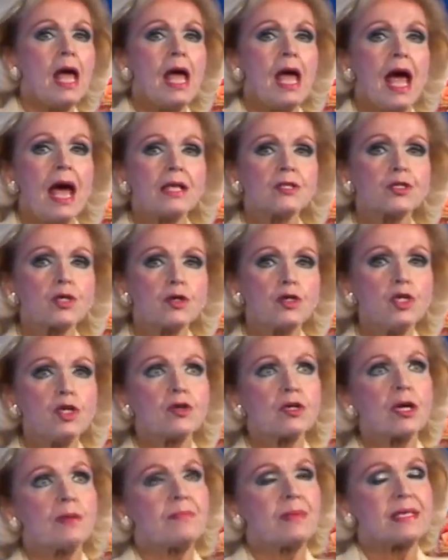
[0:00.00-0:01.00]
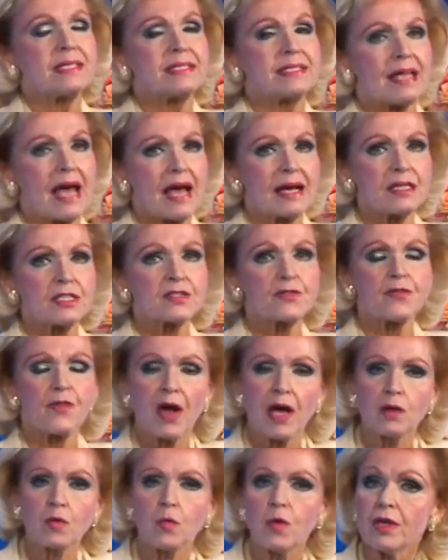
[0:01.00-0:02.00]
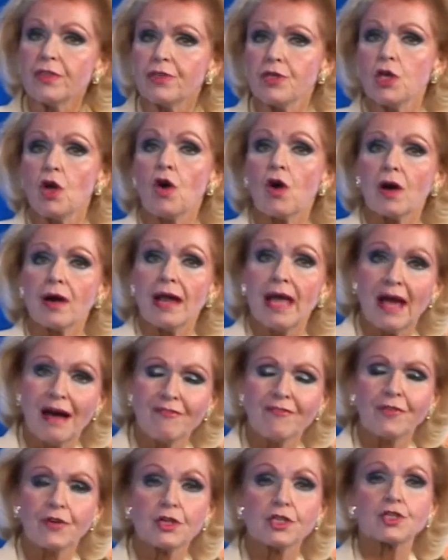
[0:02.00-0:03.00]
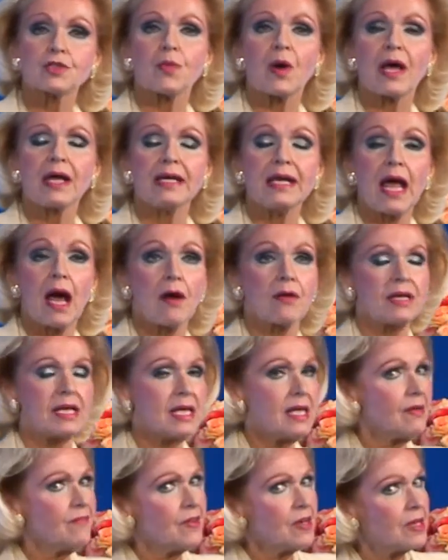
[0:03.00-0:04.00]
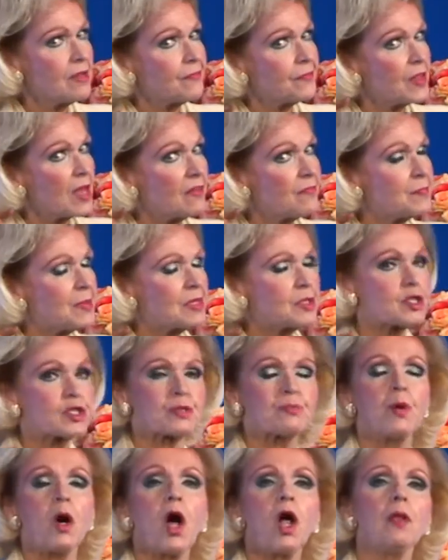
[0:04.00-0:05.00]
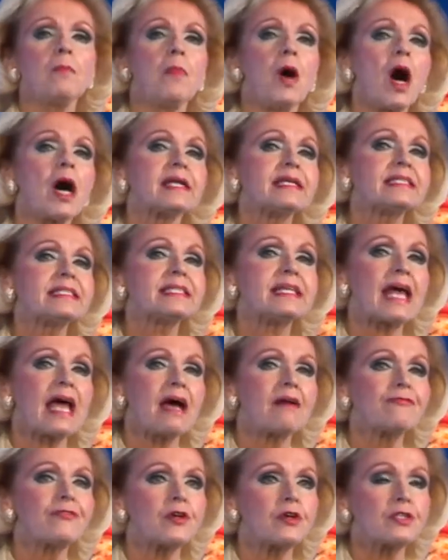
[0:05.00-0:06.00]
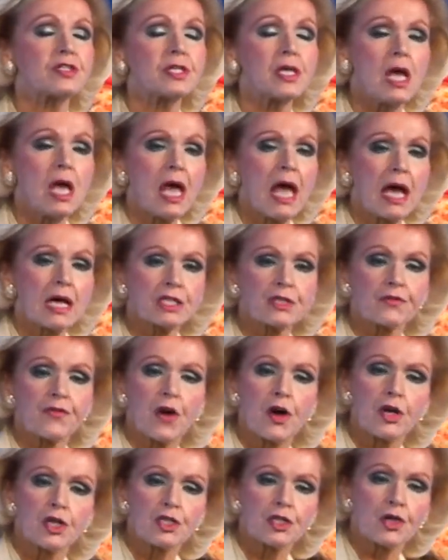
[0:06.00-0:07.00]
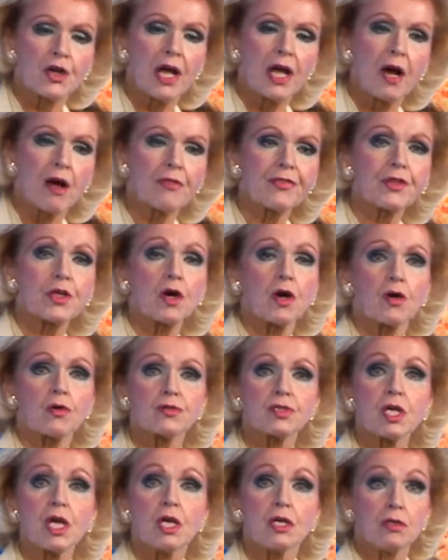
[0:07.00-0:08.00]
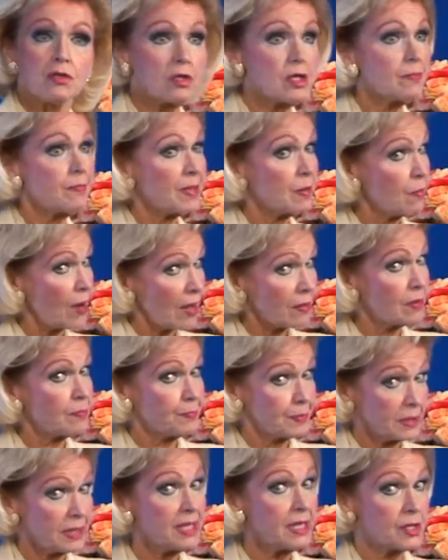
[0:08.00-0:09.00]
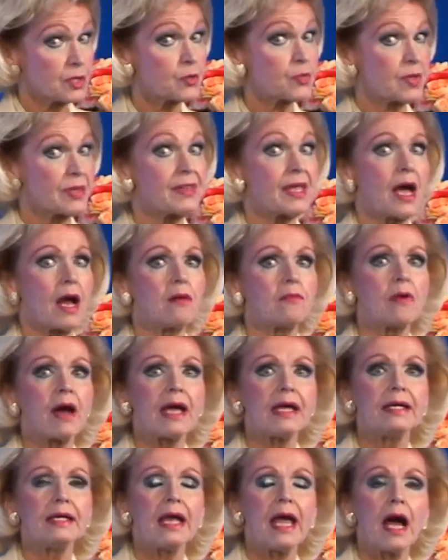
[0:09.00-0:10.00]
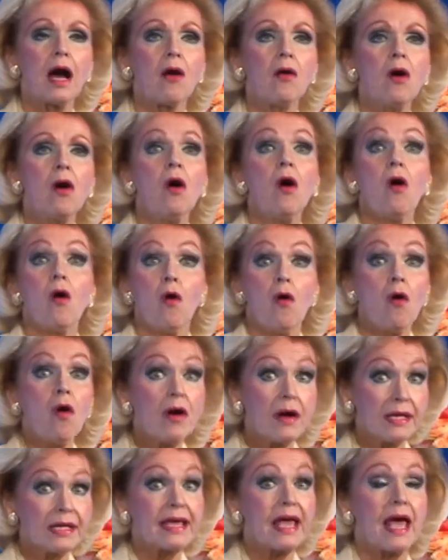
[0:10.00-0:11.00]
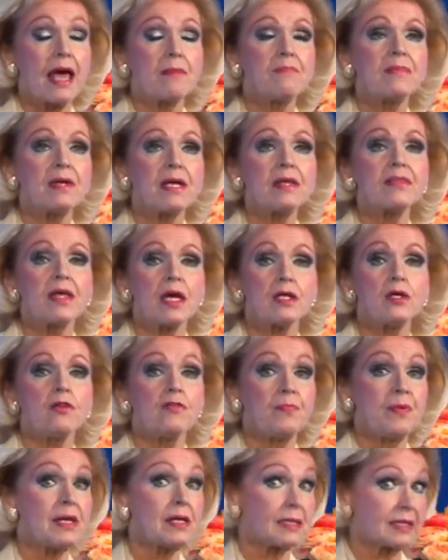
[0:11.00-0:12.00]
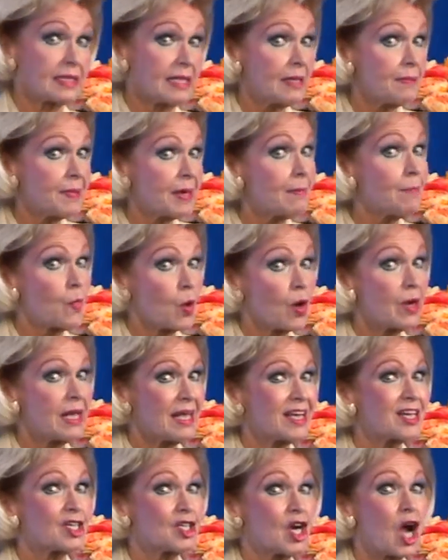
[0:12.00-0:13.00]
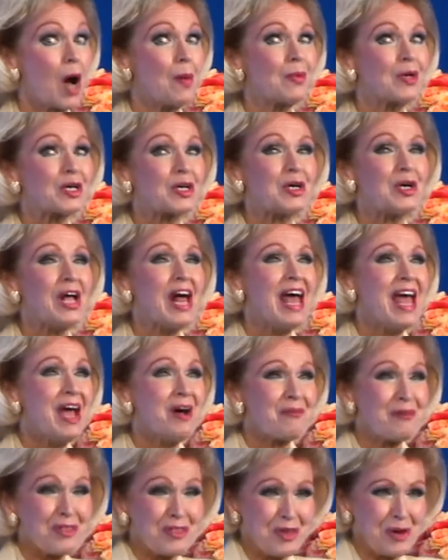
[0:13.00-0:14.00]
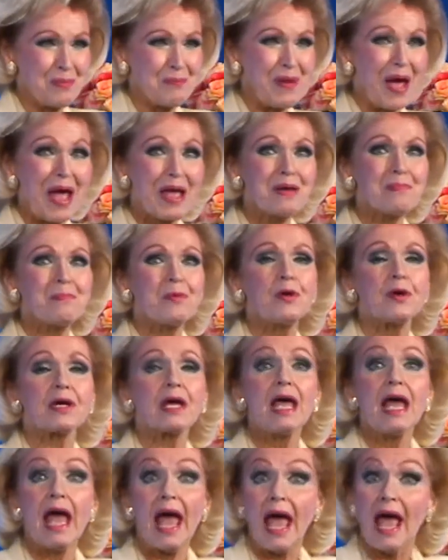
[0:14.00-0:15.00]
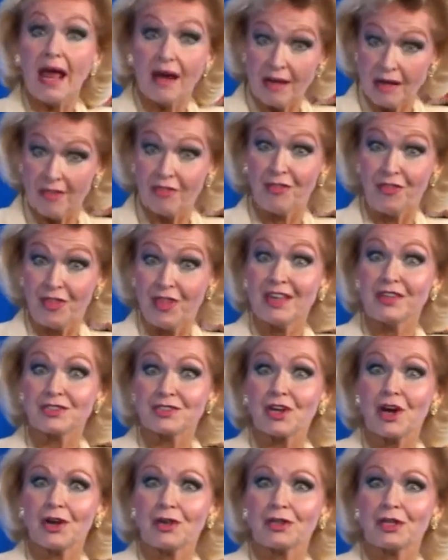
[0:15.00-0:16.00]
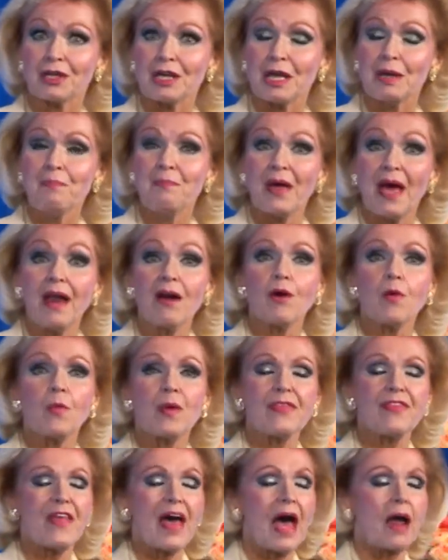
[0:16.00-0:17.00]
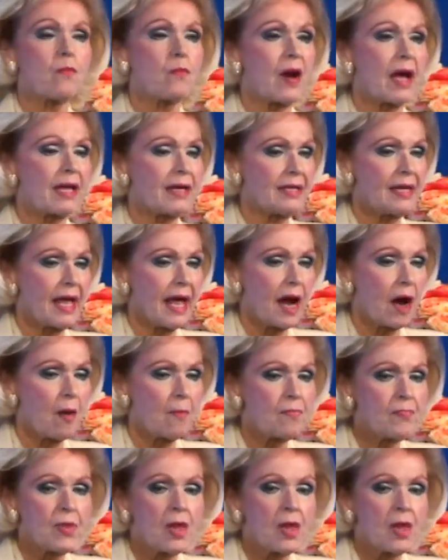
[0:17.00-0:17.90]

And so you can be satisfied with your efforts right now. And even if they've been small, modest efforts as far as your health goes, you could be rather pleased with that right now. Or it can be that you've been a little bit more economical with your bank book and things are looking better with that right now.